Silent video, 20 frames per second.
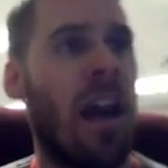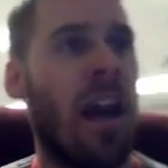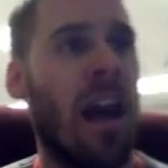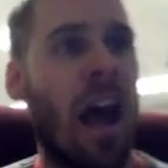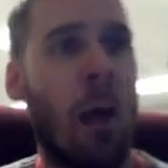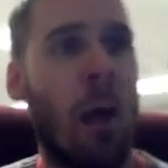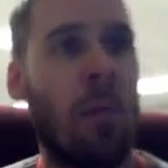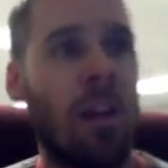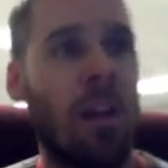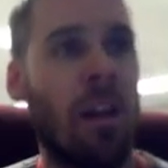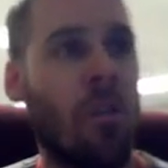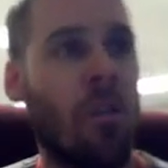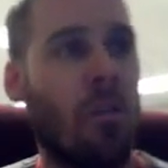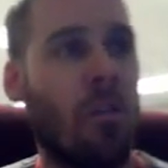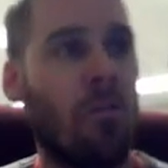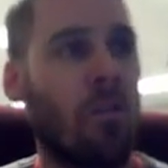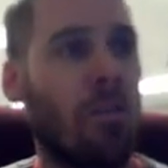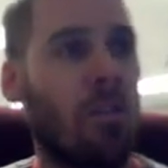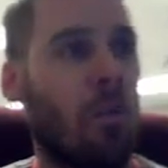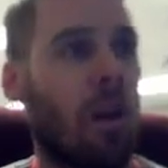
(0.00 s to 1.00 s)
How many
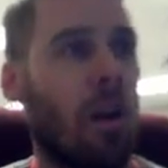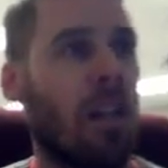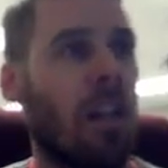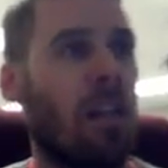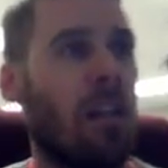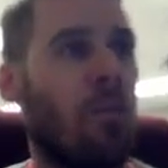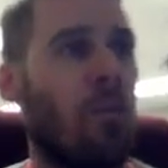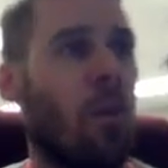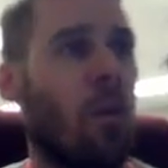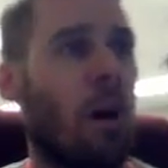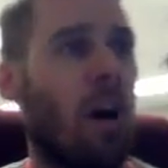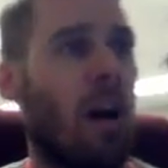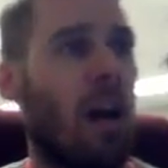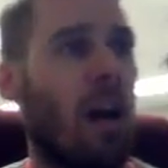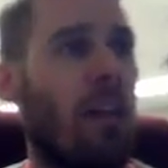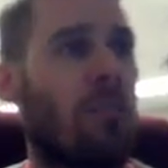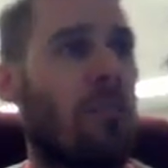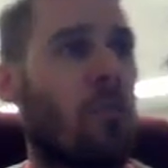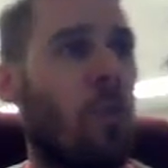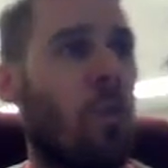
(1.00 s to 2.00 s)
rows do I need? Well, I
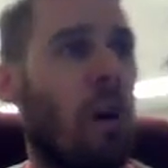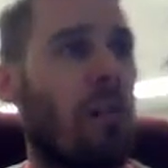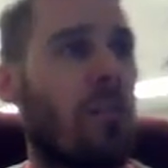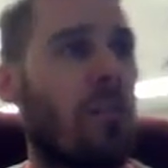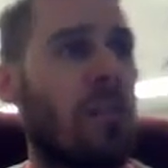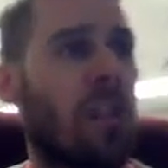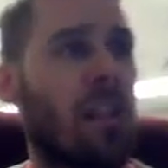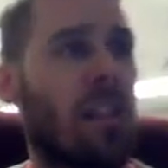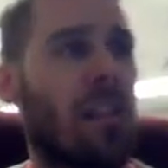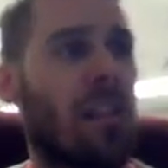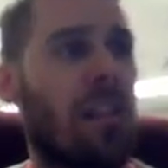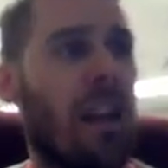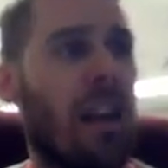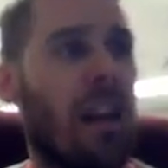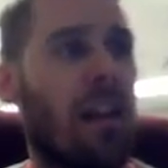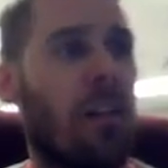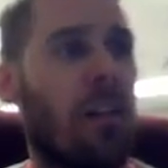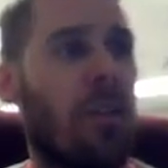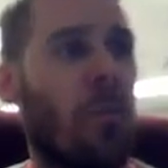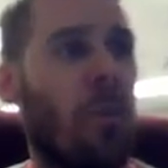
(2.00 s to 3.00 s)
have 12 sets of
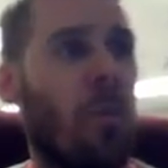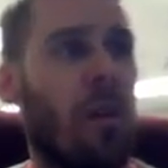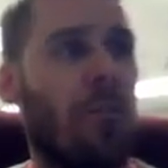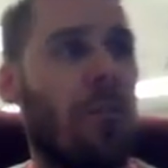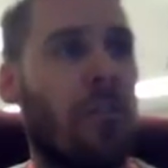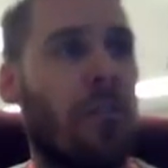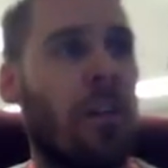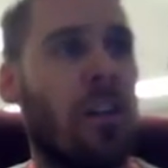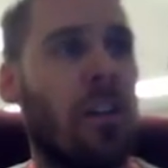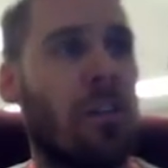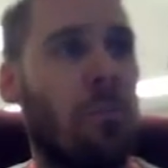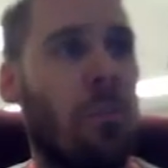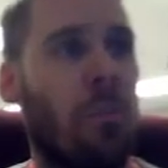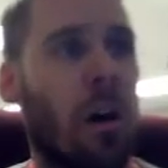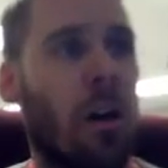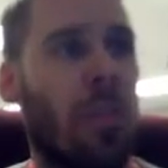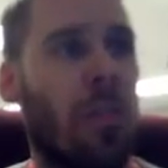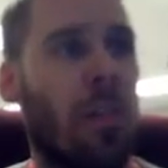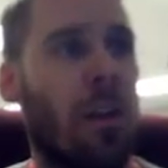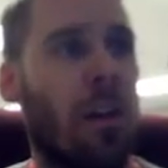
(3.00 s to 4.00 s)
data, one for each
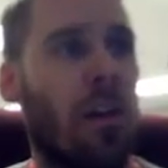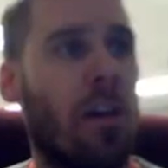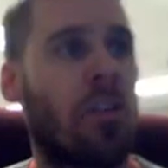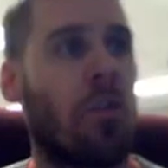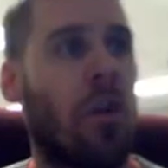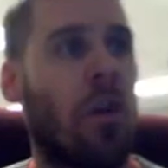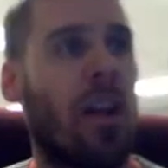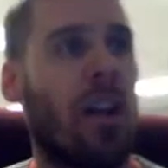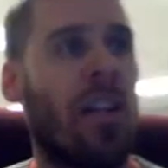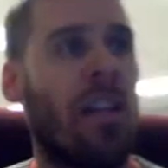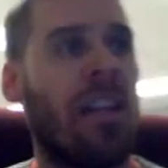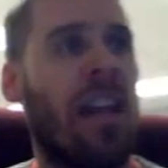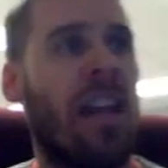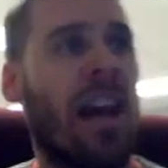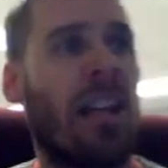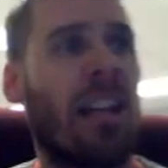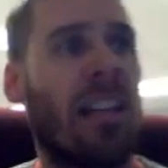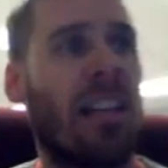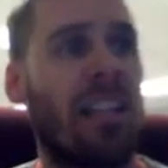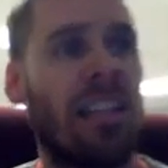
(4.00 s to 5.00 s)
month, so I need
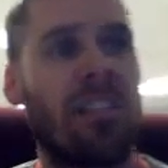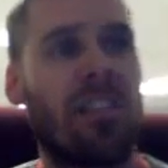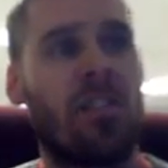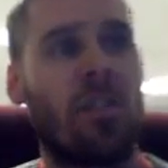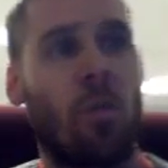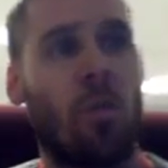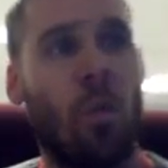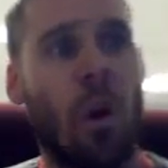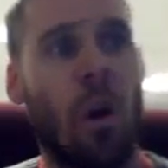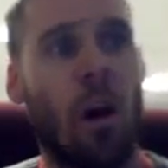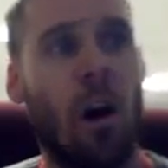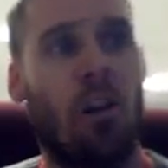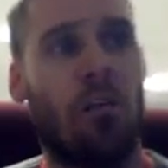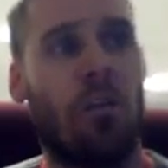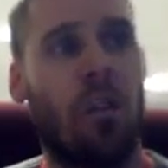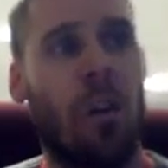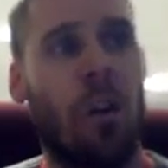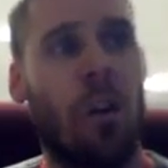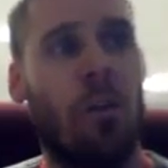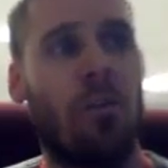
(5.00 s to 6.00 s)
at least
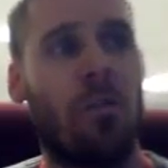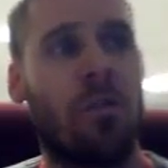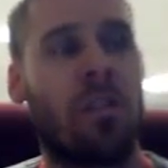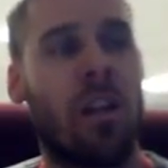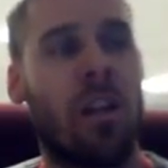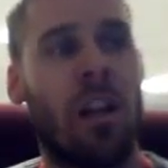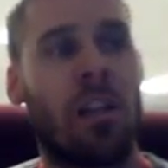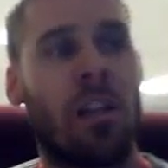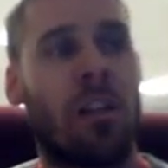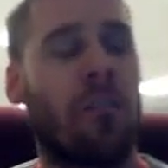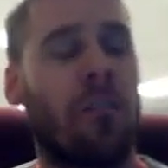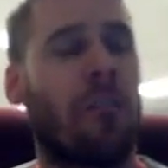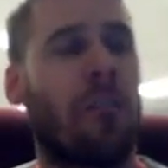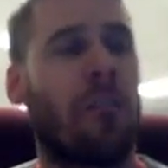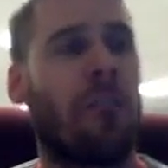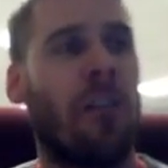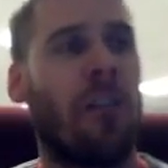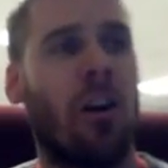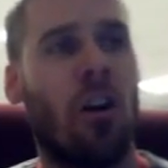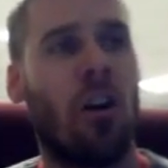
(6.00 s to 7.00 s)
12 rows to
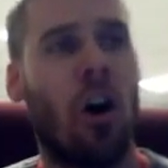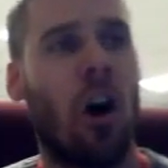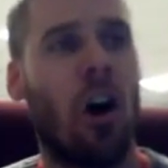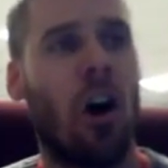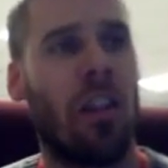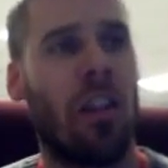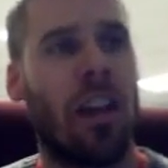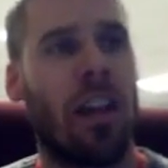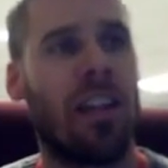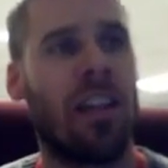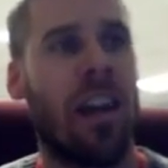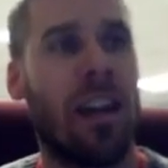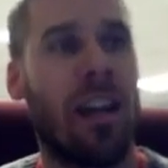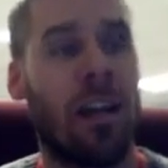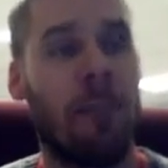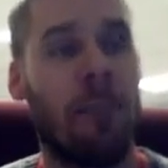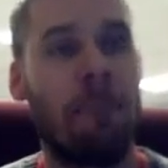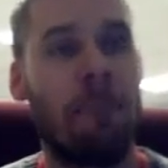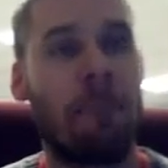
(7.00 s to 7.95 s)
fulfill all that data.